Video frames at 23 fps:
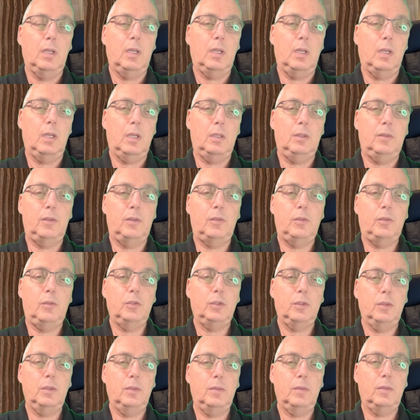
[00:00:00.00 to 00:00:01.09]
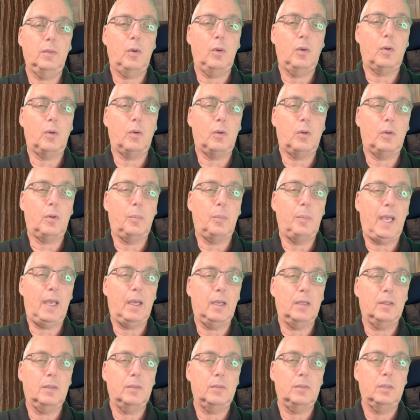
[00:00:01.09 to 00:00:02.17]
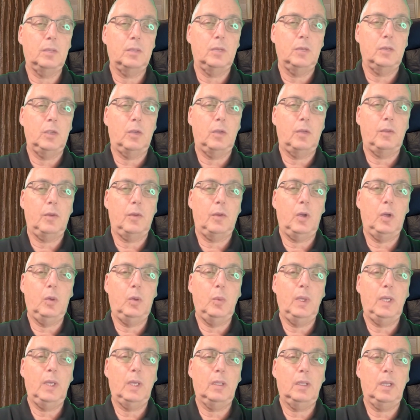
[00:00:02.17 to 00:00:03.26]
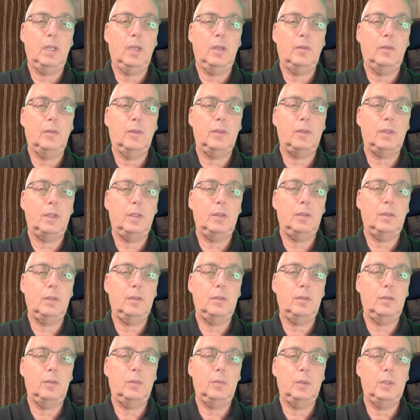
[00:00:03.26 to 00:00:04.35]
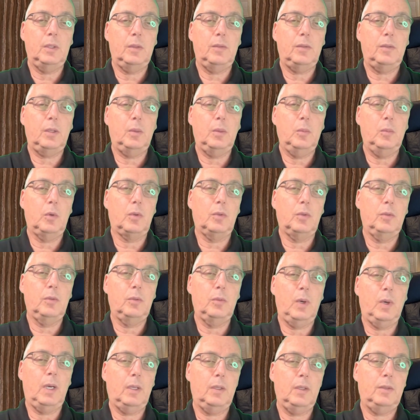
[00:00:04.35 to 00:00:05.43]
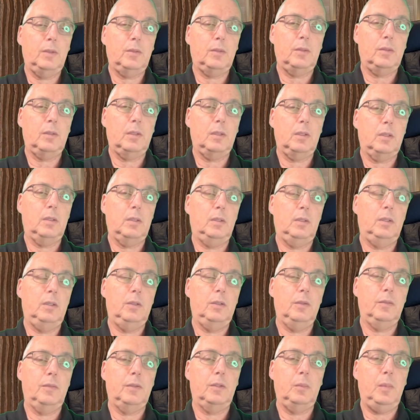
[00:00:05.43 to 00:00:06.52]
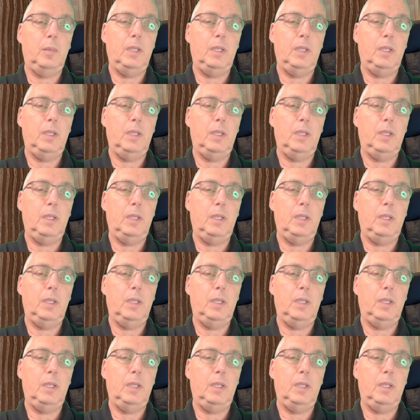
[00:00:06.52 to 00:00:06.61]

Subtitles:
institutions or banks. So overall, we can have a sentence with the same word twice in different